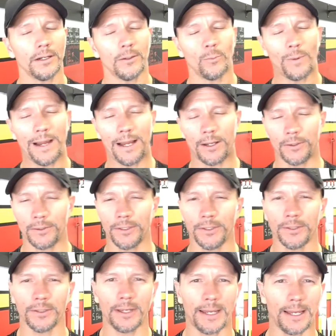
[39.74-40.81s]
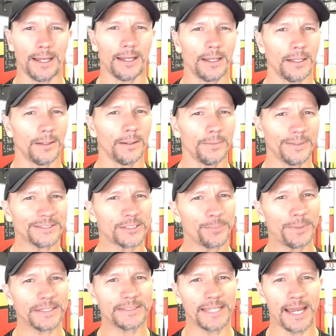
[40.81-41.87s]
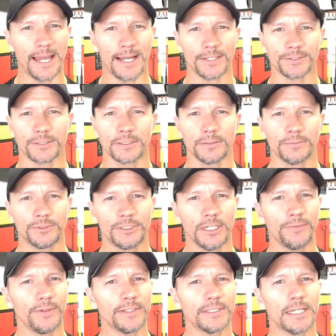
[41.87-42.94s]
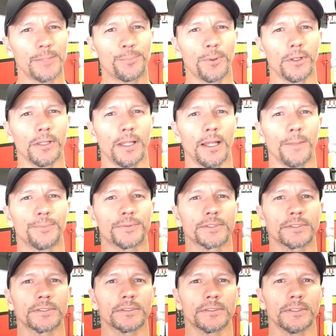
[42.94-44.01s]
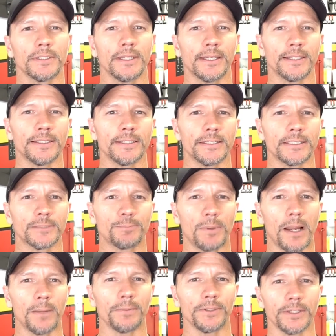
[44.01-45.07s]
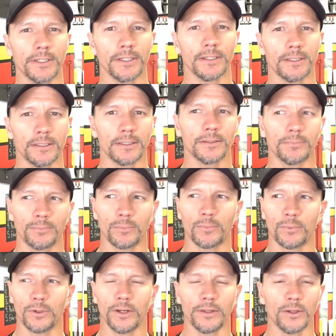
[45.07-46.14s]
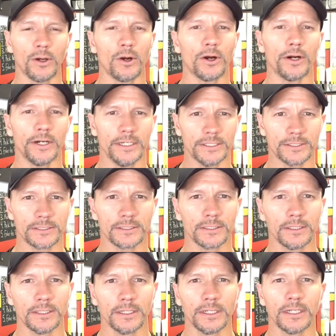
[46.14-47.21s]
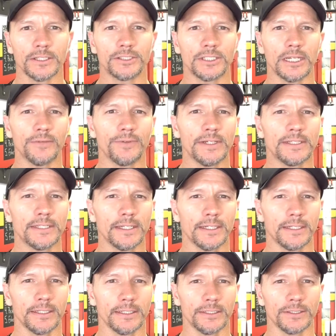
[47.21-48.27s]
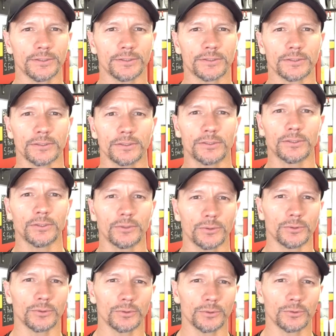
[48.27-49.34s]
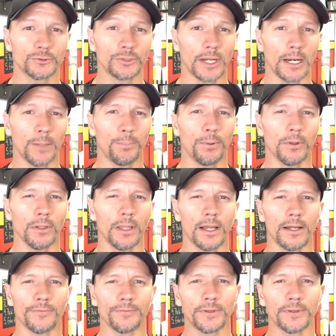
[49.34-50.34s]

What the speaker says: Wow, that's a big task. GVT pull-ups is probably one of the hardest GVTs to try to pull off.